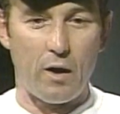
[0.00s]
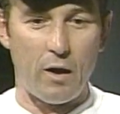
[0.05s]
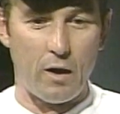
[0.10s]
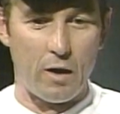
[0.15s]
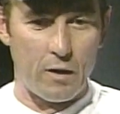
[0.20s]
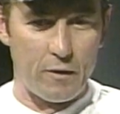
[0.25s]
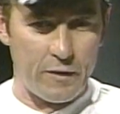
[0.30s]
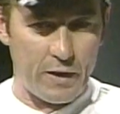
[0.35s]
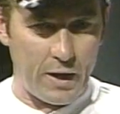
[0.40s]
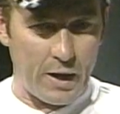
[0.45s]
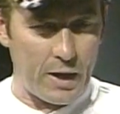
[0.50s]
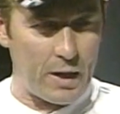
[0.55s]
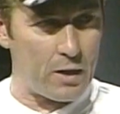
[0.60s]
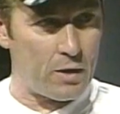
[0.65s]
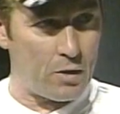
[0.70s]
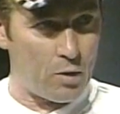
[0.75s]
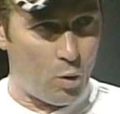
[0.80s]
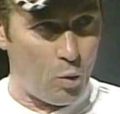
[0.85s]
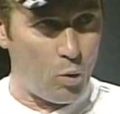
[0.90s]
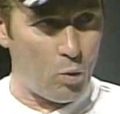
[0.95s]
They had
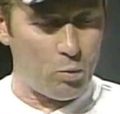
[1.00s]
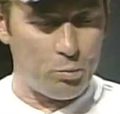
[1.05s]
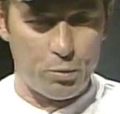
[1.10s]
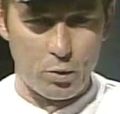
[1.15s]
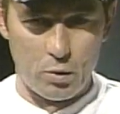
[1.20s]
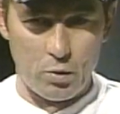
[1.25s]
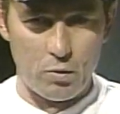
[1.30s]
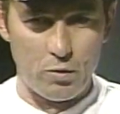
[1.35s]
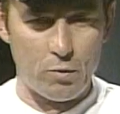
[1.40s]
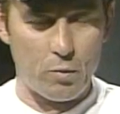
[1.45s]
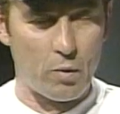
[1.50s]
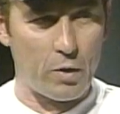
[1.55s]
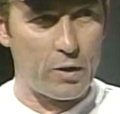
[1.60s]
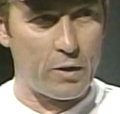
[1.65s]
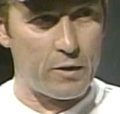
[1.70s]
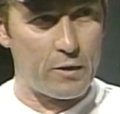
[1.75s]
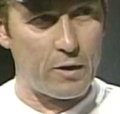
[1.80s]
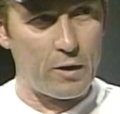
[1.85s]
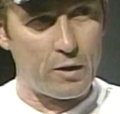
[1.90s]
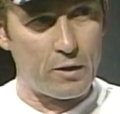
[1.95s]
Noel Booth, one
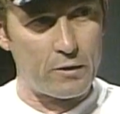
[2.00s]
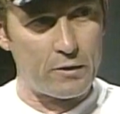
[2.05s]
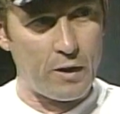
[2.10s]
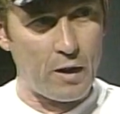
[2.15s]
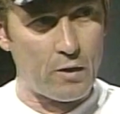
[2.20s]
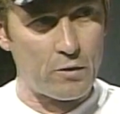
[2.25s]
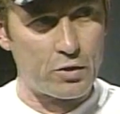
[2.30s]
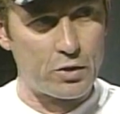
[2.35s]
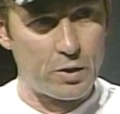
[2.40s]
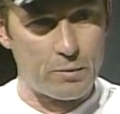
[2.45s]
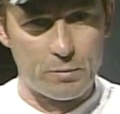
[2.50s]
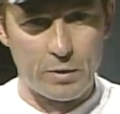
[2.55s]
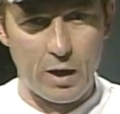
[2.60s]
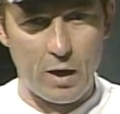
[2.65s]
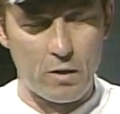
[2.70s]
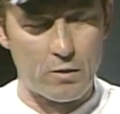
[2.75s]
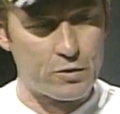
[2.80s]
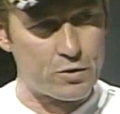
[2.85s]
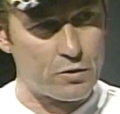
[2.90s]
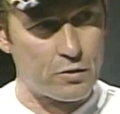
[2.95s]
of the township
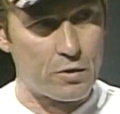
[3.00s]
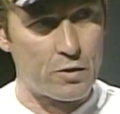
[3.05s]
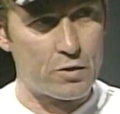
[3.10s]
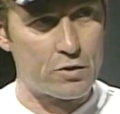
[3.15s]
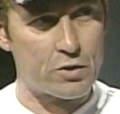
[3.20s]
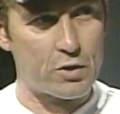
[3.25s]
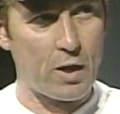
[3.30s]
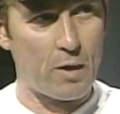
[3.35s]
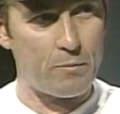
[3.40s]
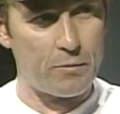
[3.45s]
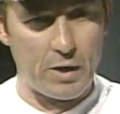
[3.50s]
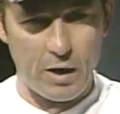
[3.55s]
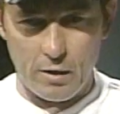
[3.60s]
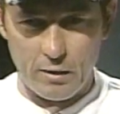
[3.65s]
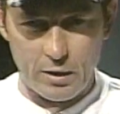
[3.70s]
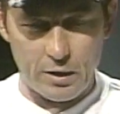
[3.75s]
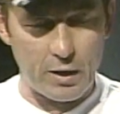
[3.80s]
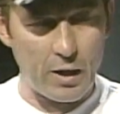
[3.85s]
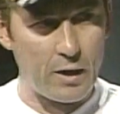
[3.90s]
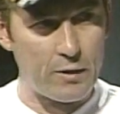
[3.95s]
councillors, come
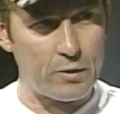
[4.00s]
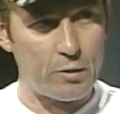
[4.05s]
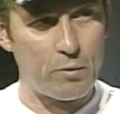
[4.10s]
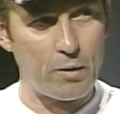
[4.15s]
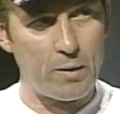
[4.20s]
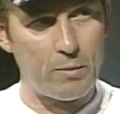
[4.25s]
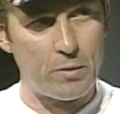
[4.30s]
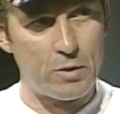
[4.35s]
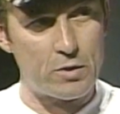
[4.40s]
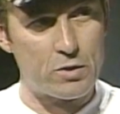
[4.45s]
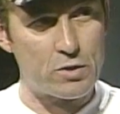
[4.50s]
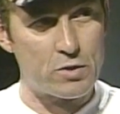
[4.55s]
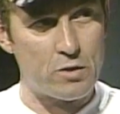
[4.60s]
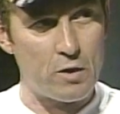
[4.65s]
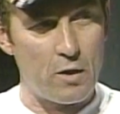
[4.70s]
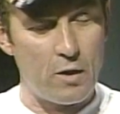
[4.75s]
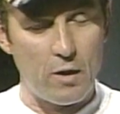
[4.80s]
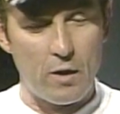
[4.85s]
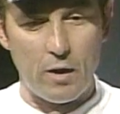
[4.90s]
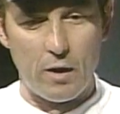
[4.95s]
down and cut the ribbons.
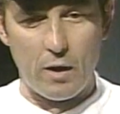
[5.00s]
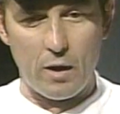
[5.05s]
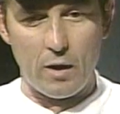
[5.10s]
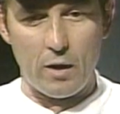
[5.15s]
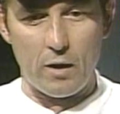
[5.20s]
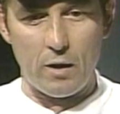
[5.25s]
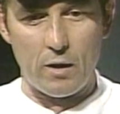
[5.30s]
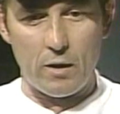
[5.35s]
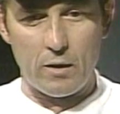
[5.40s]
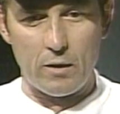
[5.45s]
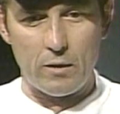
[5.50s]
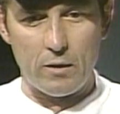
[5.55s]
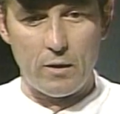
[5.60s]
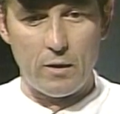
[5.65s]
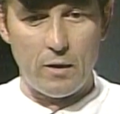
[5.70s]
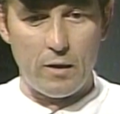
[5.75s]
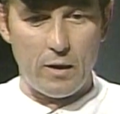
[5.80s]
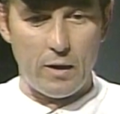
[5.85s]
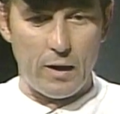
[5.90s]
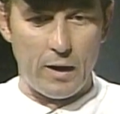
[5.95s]
And
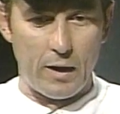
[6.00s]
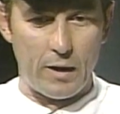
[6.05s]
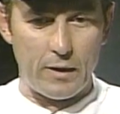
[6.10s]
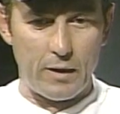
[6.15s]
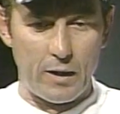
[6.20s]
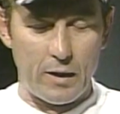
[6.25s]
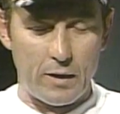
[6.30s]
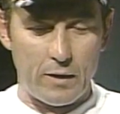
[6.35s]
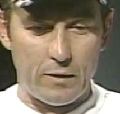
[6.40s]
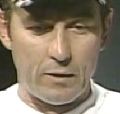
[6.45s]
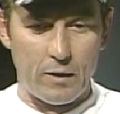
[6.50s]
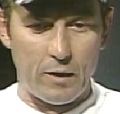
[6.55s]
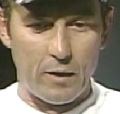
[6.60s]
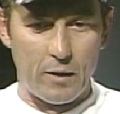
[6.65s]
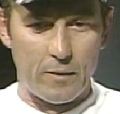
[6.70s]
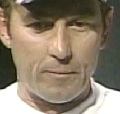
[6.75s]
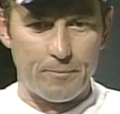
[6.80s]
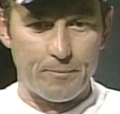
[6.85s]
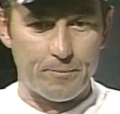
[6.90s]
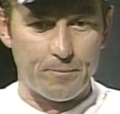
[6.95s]

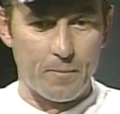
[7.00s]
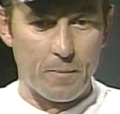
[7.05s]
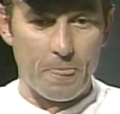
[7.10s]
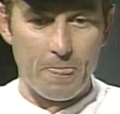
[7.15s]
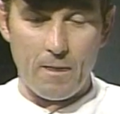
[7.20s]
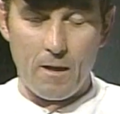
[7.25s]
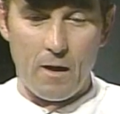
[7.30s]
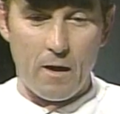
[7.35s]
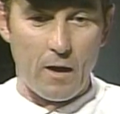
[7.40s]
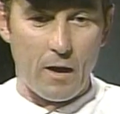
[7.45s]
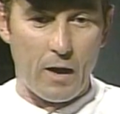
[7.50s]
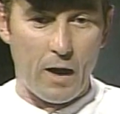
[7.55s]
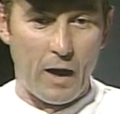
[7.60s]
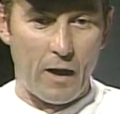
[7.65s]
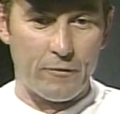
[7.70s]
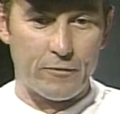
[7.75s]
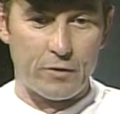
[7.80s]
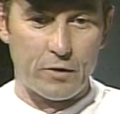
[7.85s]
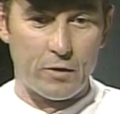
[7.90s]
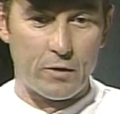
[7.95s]
then
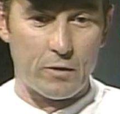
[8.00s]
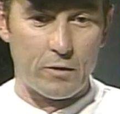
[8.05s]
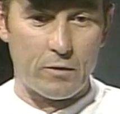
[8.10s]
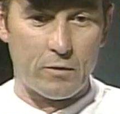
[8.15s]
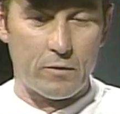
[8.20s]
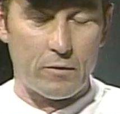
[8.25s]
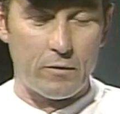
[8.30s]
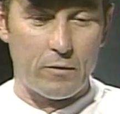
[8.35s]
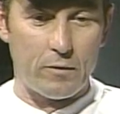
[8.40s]
after